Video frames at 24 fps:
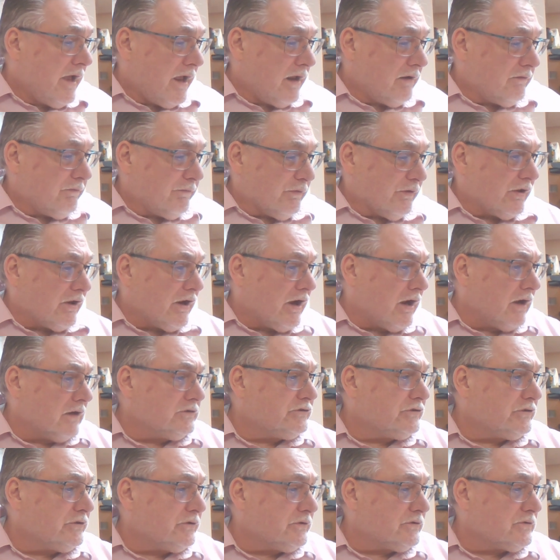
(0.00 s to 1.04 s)
and for the
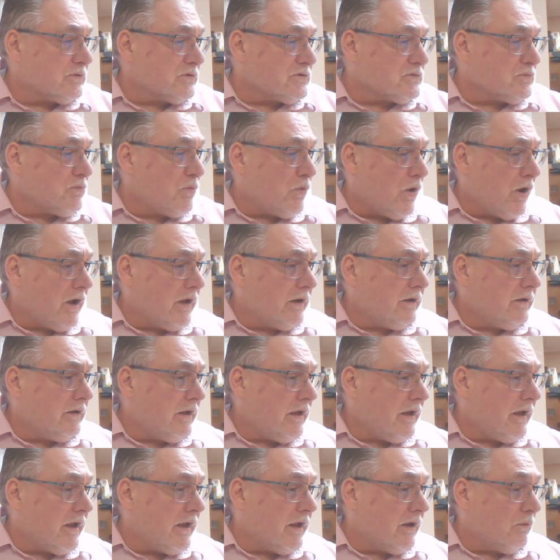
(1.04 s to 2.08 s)
Anschutz was 1
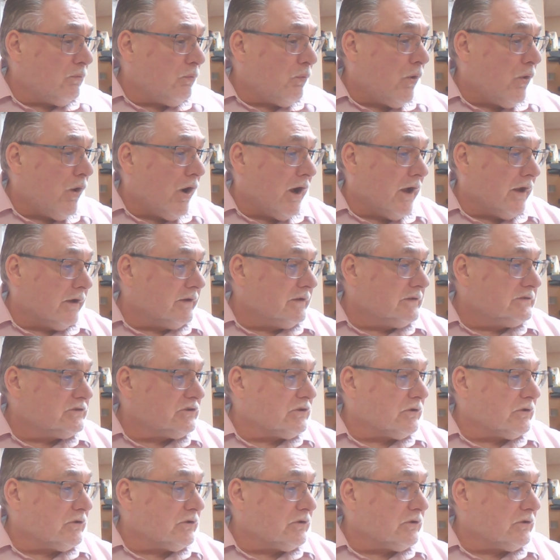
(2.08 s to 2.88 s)
and 1.